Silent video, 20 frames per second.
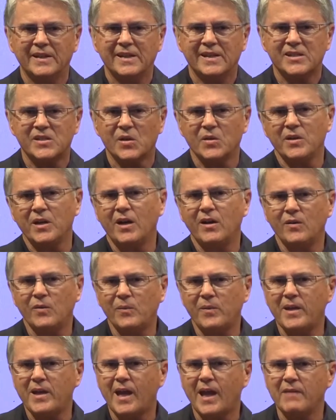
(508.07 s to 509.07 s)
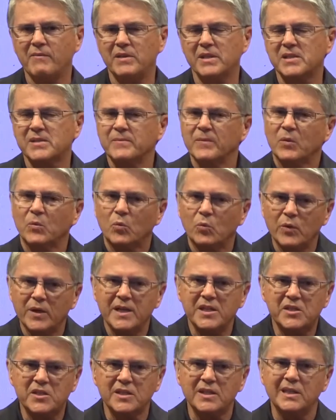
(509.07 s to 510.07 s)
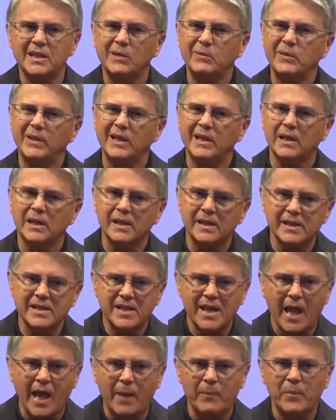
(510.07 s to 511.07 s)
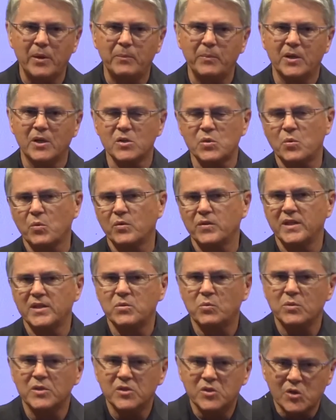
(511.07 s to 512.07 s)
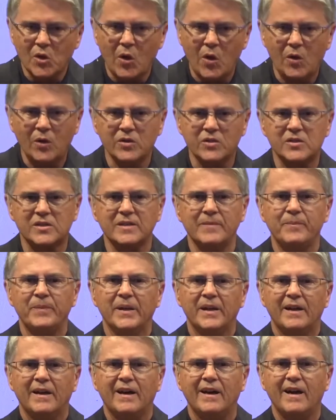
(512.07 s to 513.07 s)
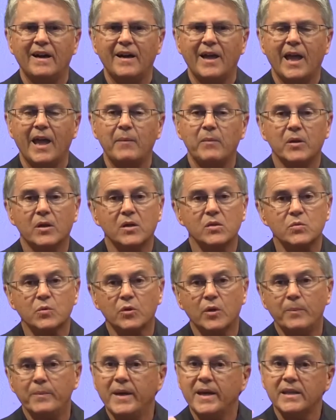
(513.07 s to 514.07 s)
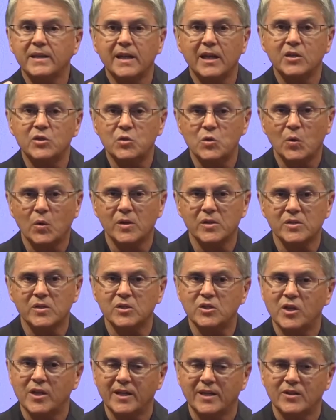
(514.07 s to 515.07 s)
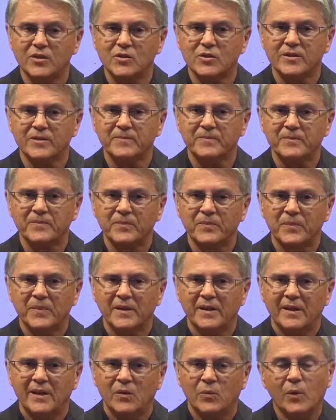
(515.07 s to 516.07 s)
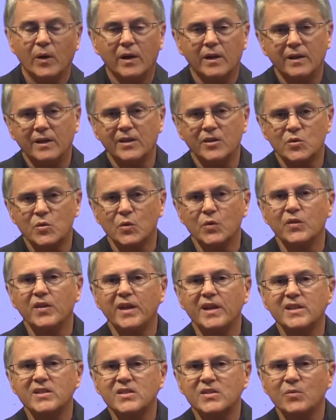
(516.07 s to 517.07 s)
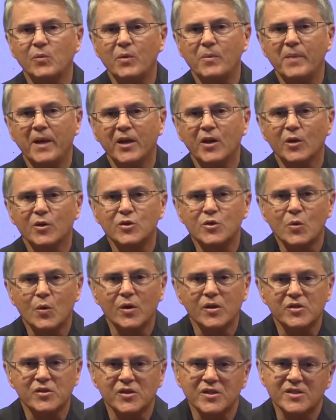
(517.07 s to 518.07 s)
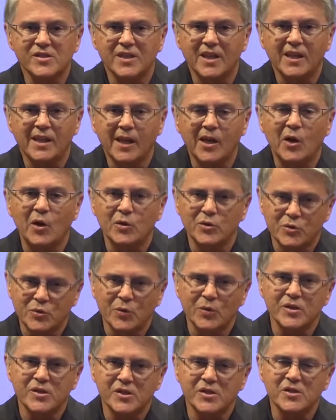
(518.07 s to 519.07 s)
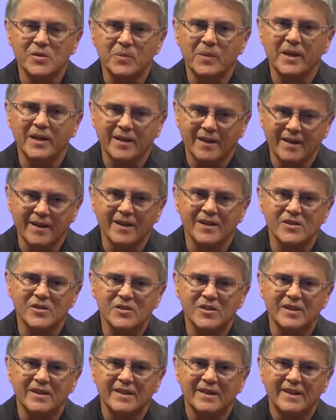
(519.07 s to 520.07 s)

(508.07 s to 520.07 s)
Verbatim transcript: So, you know, we have this reason and we get into this habit because we want these results uh, and because we're going to make that choice to change. Well, the truth is, we make our choices and then our choices make us.